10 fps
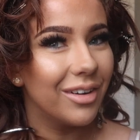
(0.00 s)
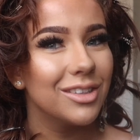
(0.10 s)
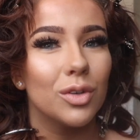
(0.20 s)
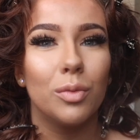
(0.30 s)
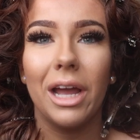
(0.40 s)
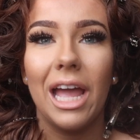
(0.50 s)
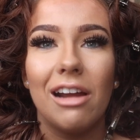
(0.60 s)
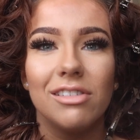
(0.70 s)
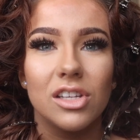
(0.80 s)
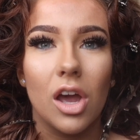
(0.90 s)
Once all my
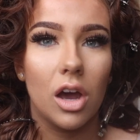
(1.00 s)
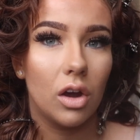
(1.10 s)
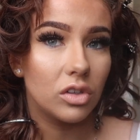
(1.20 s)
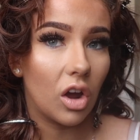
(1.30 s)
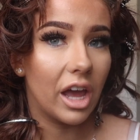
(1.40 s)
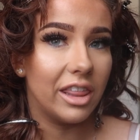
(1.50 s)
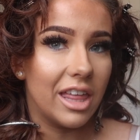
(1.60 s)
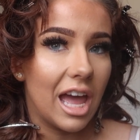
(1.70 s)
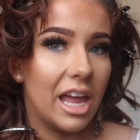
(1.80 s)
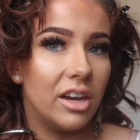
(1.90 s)
hair is curled, I
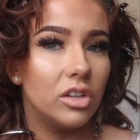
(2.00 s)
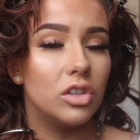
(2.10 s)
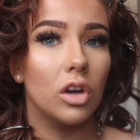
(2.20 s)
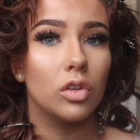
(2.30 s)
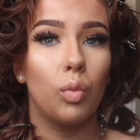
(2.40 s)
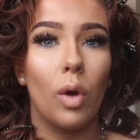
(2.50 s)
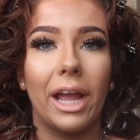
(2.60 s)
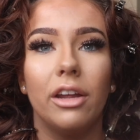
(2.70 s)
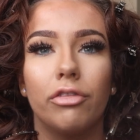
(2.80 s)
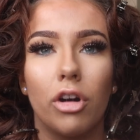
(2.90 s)
then just
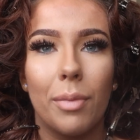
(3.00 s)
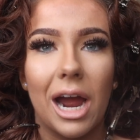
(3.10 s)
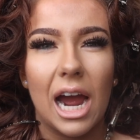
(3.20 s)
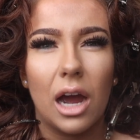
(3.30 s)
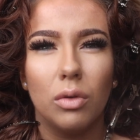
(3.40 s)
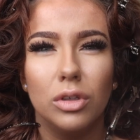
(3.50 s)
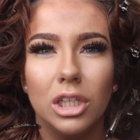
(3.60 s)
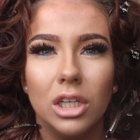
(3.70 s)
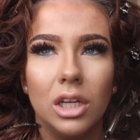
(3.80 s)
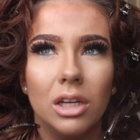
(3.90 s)
wait for about
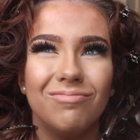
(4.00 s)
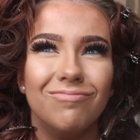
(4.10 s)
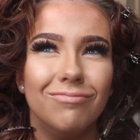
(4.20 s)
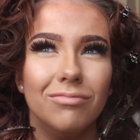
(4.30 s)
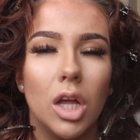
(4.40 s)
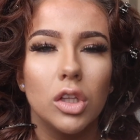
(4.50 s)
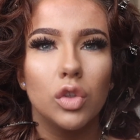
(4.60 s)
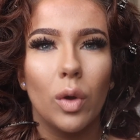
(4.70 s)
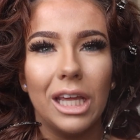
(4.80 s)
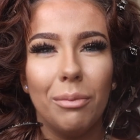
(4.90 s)

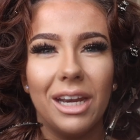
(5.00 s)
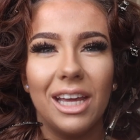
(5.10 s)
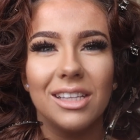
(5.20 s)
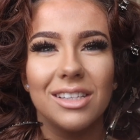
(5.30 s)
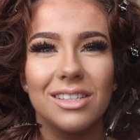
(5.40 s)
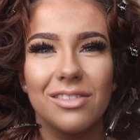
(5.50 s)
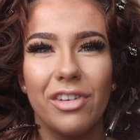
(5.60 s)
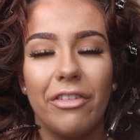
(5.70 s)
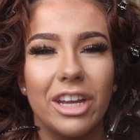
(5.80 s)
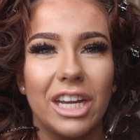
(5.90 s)
20 minutes,
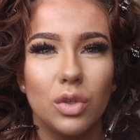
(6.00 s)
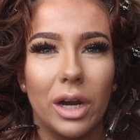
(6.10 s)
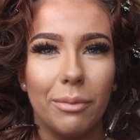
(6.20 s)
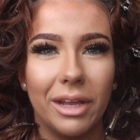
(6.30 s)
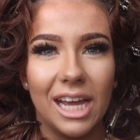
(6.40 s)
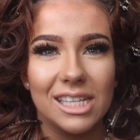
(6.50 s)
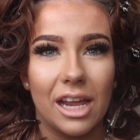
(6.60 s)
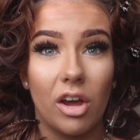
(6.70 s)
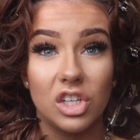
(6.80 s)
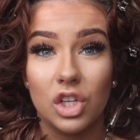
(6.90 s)
15-20 minutes,
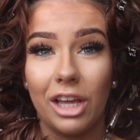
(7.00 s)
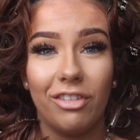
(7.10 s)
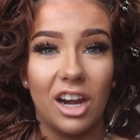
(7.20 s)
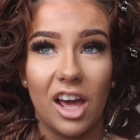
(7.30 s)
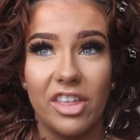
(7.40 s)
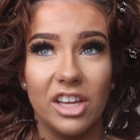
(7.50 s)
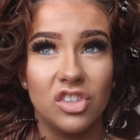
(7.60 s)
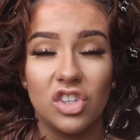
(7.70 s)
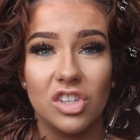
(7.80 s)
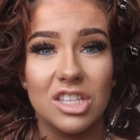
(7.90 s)
and I just leave it like
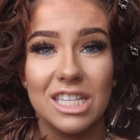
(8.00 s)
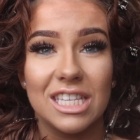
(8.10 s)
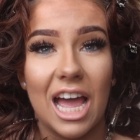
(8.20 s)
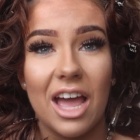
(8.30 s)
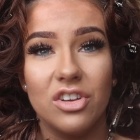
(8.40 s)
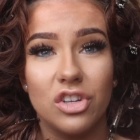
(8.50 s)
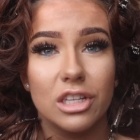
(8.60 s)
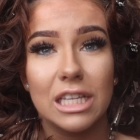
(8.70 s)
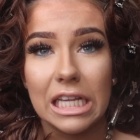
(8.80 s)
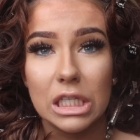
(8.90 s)
this just to set and
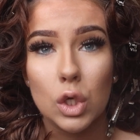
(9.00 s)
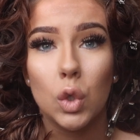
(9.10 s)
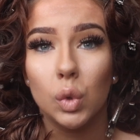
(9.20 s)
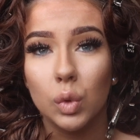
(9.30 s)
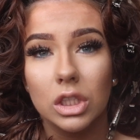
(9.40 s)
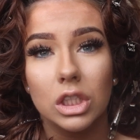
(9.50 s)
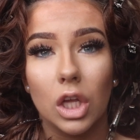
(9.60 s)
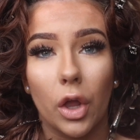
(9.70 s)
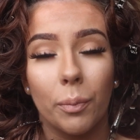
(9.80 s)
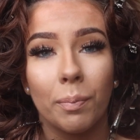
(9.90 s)
just let it cool.
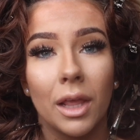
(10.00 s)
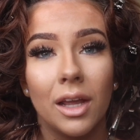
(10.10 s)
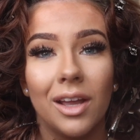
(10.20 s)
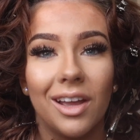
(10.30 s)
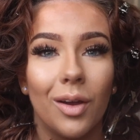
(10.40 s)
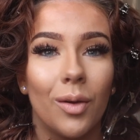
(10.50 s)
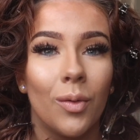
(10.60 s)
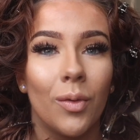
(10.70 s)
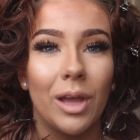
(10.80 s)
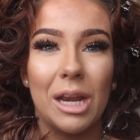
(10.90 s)
So
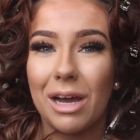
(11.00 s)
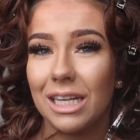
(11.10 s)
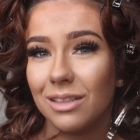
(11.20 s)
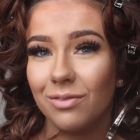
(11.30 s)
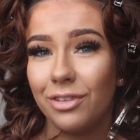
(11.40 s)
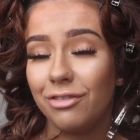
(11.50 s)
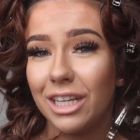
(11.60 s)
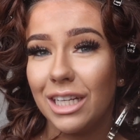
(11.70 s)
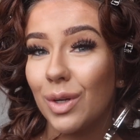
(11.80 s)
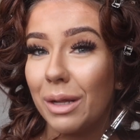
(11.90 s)
in about
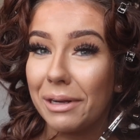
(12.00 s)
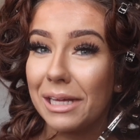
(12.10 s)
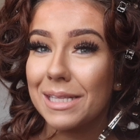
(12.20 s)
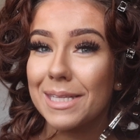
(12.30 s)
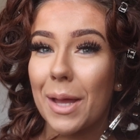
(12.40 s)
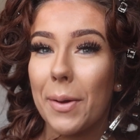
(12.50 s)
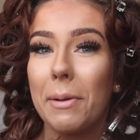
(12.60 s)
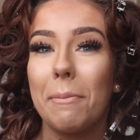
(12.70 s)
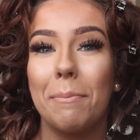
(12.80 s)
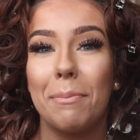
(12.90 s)
15-20 minutes,
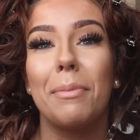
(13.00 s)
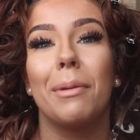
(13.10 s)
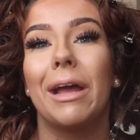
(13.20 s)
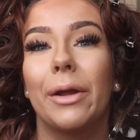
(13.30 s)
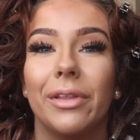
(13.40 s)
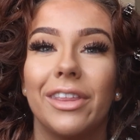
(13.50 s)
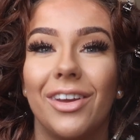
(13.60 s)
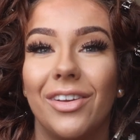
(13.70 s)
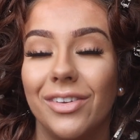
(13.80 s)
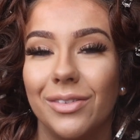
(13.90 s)
I'll be back with you.